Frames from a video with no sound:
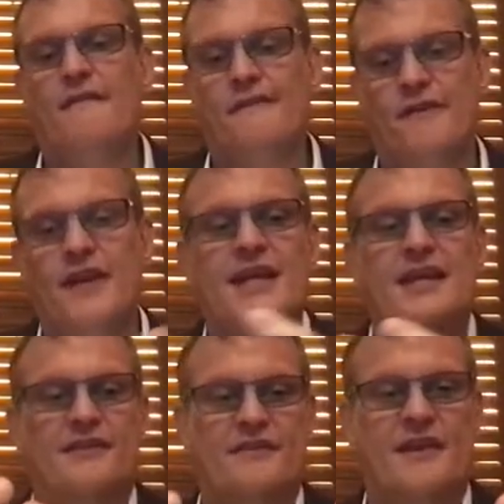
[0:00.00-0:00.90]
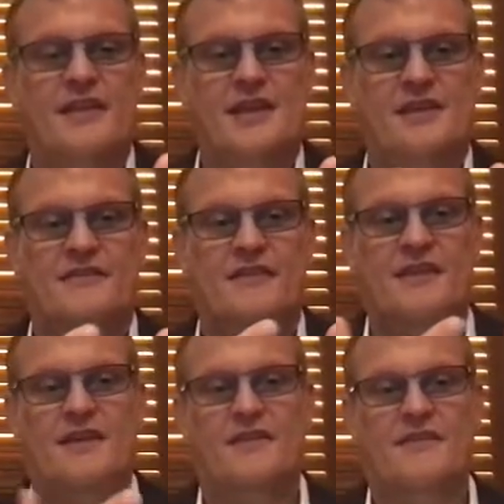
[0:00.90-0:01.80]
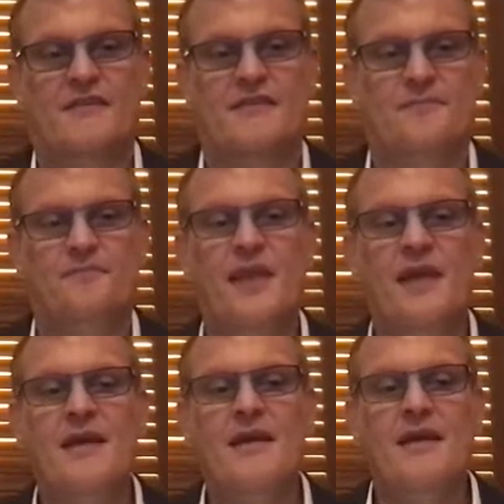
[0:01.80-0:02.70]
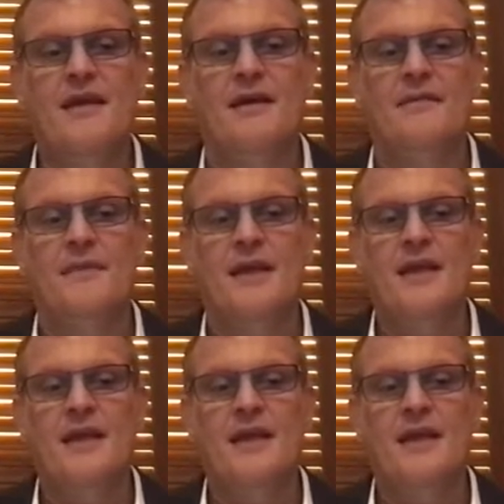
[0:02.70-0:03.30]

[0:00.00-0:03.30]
freely inside the ecosystem. Um,